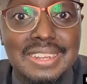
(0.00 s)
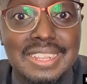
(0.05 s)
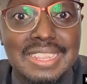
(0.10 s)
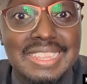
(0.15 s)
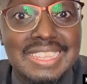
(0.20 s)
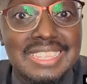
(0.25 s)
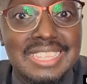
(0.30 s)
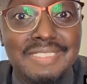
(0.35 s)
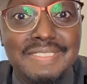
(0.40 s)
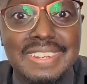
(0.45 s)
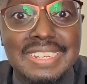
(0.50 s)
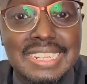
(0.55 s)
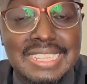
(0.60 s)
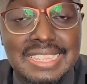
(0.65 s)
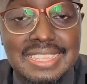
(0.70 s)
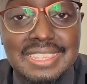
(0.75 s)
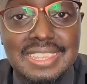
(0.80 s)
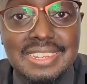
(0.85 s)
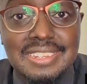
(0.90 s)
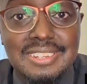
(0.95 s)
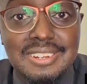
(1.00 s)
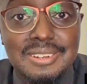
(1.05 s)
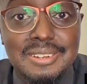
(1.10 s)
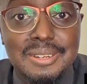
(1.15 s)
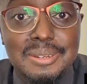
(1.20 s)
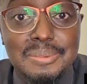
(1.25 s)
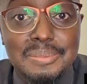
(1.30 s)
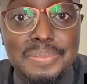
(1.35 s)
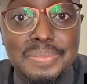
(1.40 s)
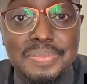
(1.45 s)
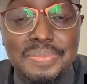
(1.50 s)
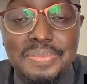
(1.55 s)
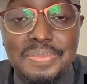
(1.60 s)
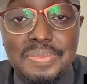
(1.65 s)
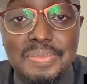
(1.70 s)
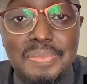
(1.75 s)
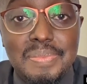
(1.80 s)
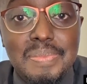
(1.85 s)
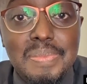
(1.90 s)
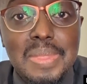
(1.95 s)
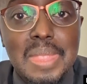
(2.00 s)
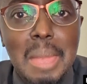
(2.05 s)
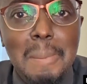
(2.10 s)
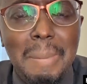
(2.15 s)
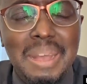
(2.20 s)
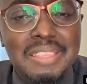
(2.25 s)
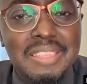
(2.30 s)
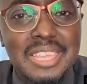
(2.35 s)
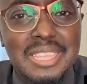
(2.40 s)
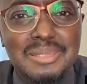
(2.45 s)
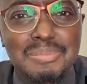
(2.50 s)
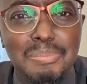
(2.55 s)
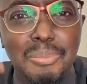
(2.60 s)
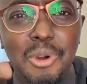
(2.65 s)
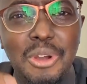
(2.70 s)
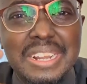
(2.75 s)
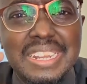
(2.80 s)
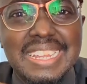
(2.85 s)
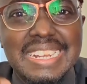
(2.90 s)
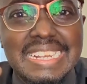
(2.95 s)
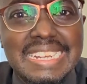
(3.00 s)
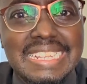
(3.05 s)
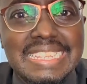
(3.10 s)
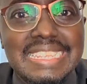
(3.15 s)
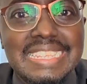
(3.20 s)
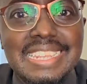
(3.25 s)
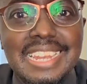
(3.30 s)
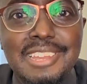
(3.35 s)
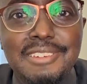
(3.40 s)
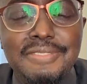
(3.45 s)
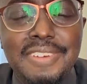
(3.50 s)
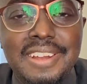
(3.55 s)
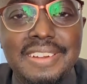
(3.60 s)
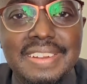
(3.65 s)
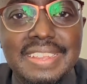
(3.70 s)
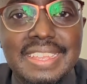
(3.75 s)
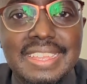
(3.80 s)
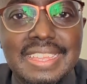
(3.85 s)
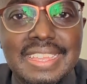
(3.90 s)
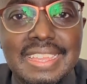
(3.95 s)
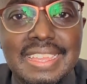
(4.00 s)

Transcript: in the 17th century. But there's modern day slavery